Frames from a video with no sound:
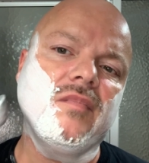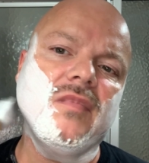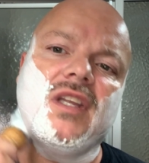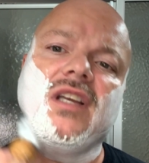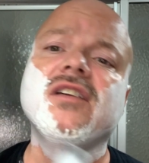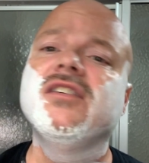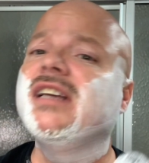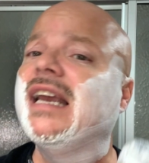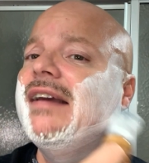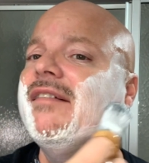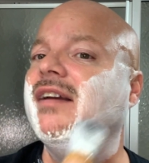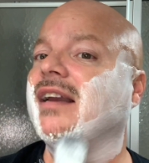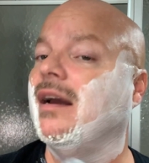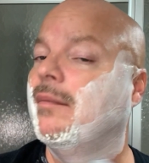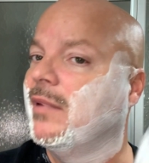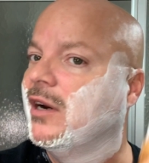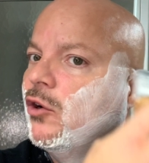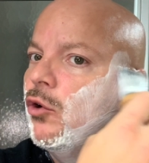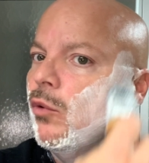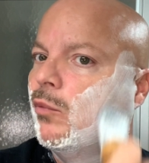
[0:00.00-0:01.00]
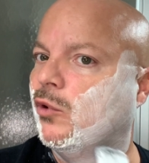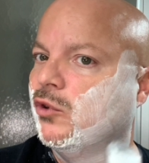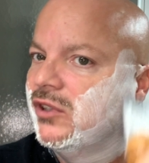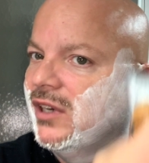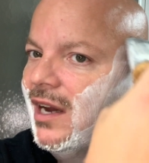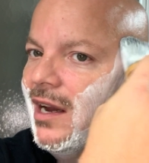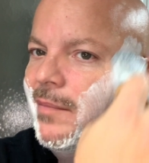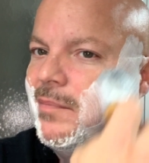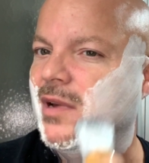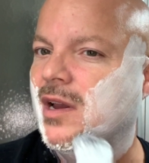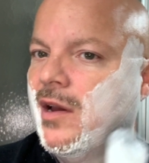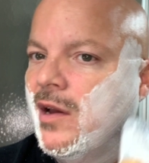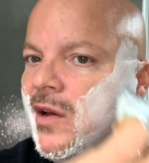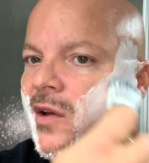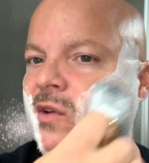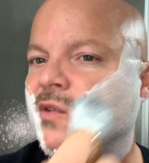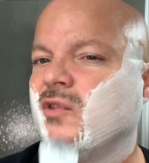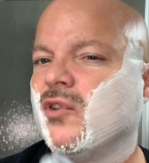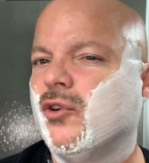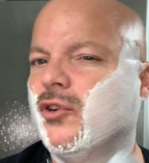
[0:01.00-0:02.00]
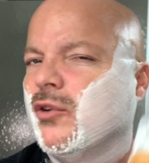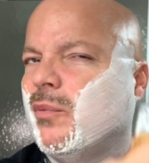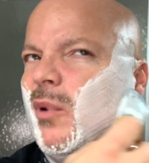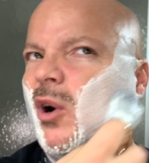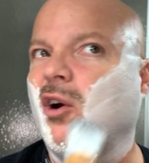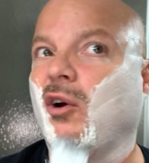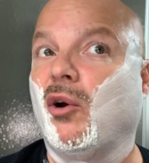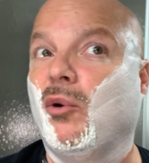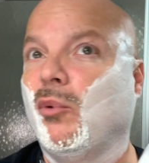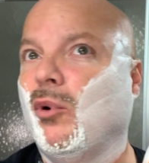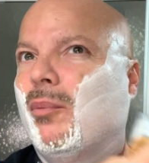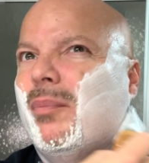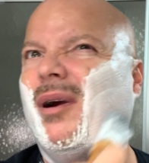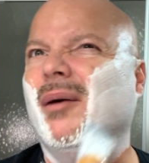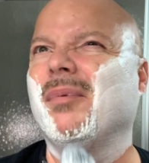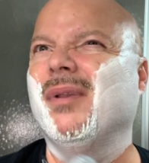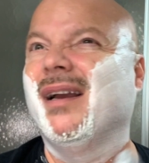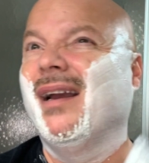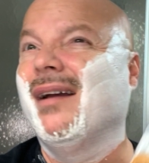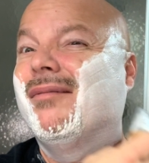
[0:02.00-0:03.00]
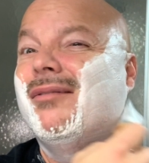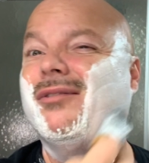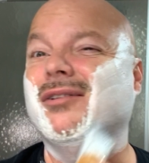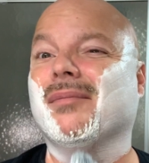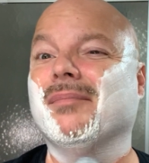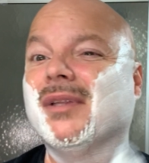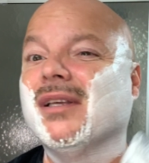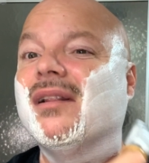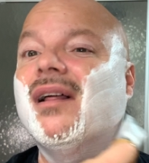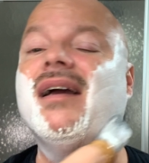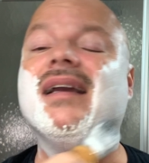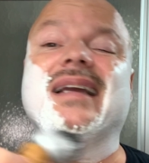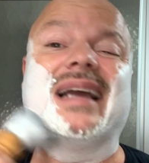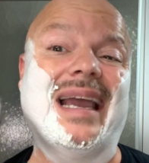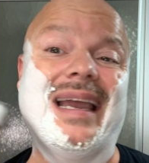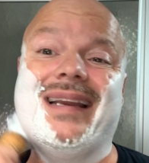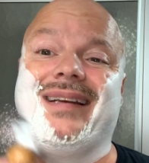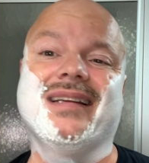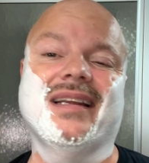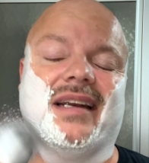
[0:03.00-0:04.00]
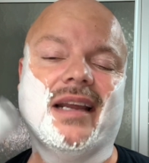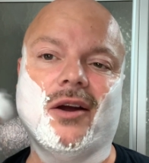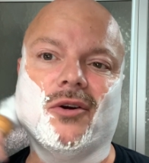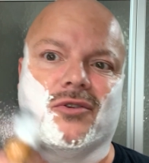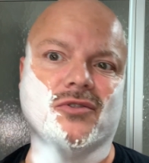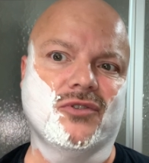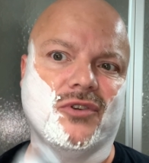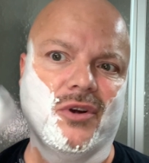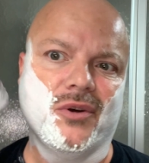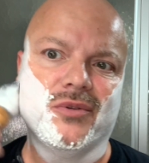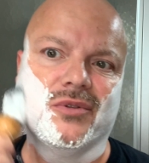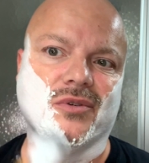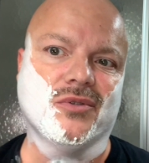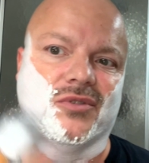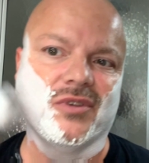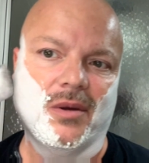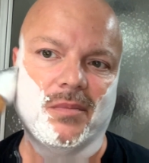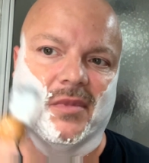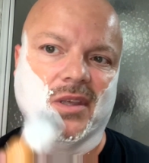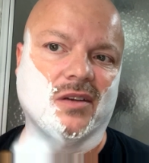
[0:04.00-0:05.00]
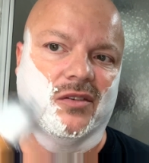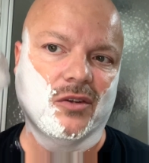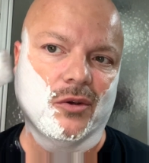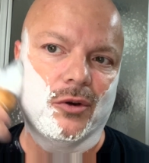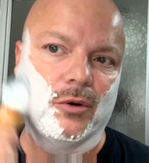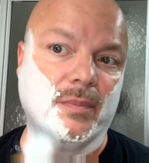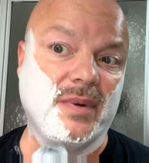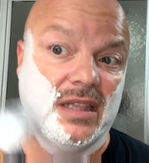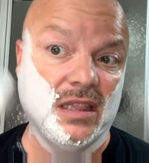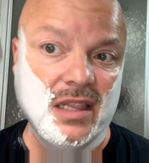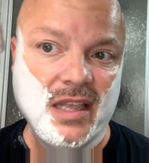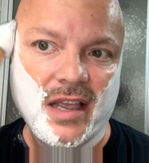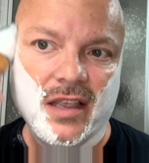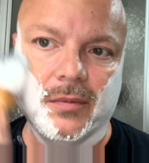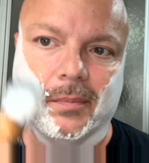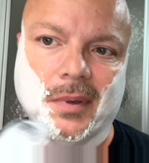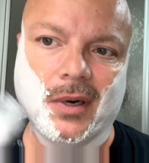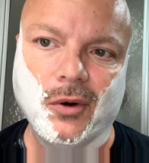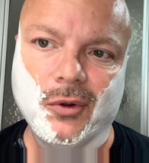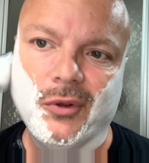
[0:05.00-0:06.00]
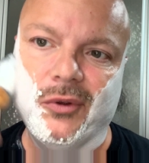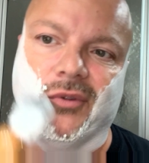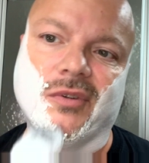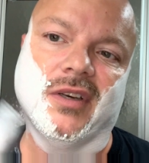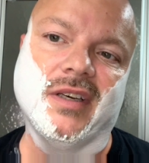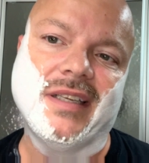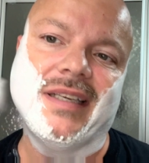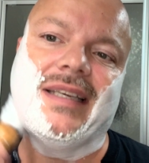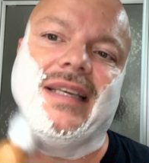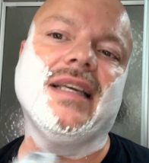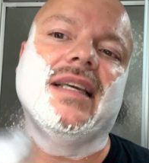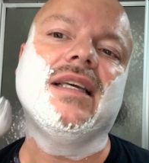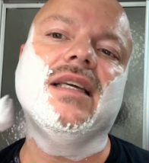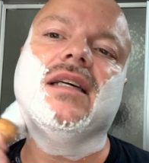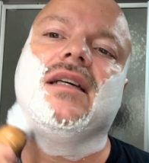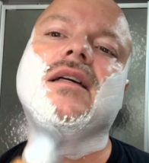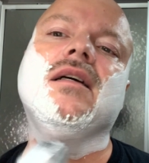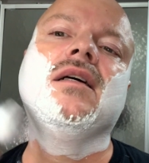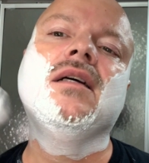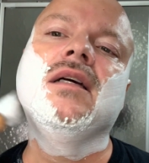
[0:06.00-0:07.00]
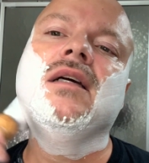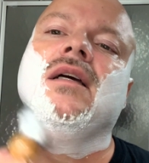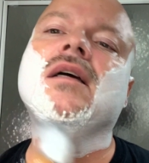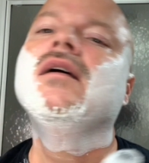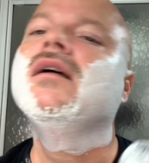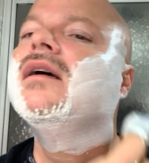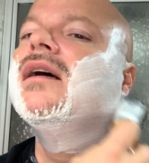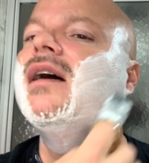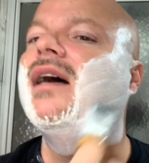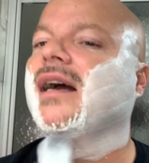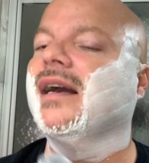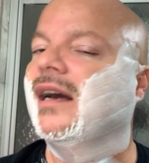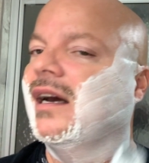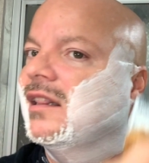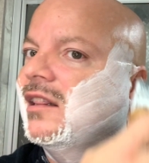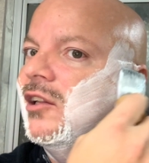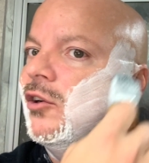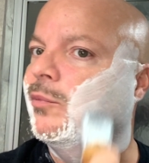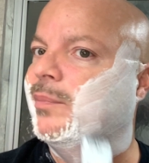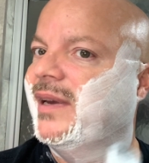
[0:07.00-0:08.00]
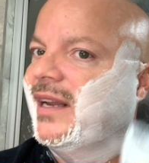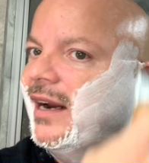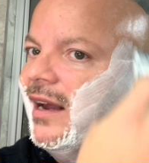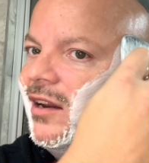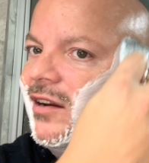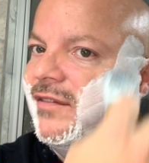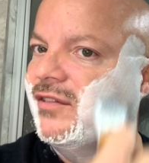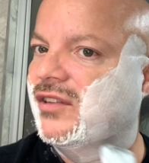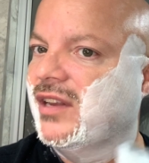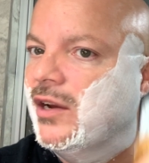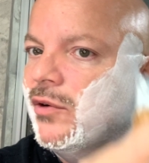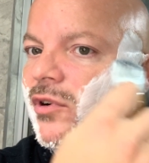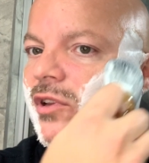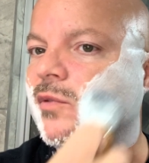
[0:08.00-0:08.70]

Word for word: shaving at my normal time. So tomorrow we'll probably have something like 18 hours growth or something. So it'll be less, but I'll use a DE. I got a little bit out of sequence